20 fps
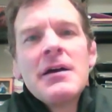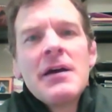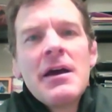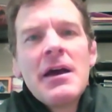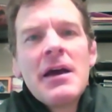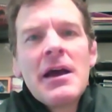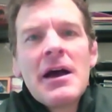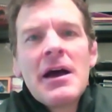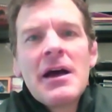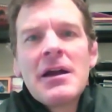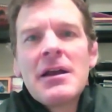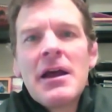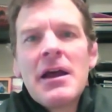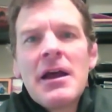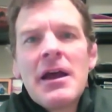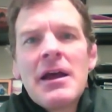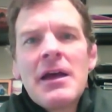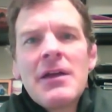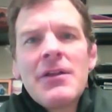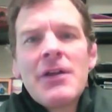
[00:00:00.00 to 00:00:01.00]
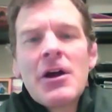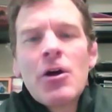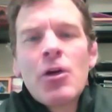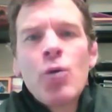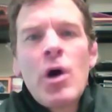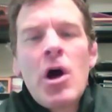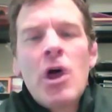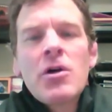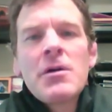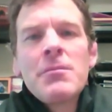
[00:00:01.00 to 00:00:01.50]
And they're
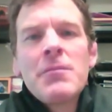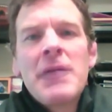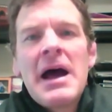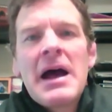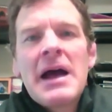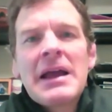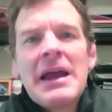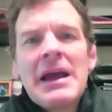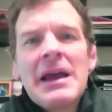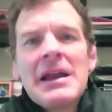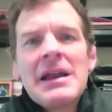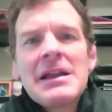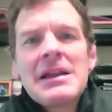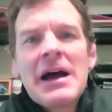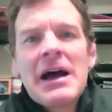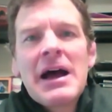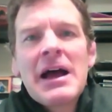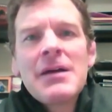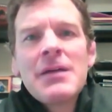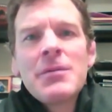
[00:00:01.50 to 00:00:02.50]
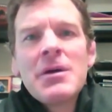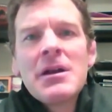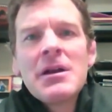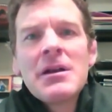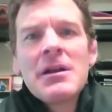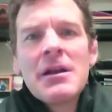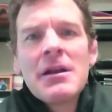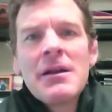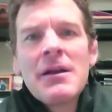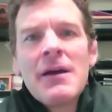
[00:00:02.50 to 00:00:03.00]
welcome back anytime,
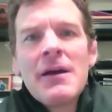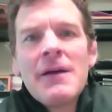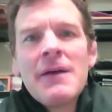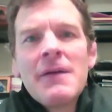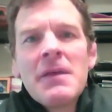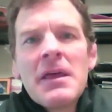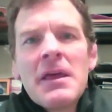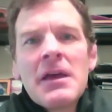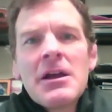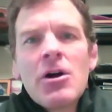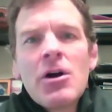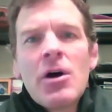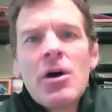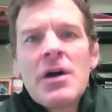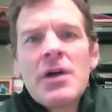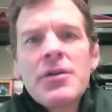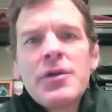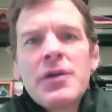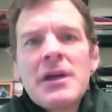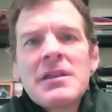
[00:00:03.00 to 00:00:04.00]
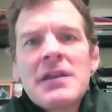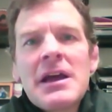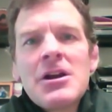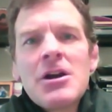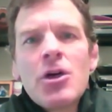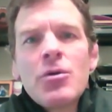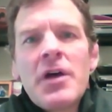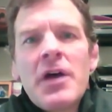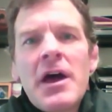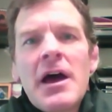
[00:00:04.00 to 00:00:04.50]
and, you know, I think they
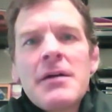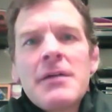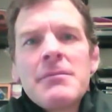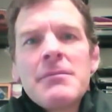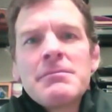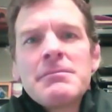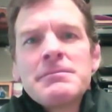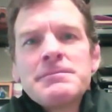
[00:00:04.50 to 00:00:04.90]
know that.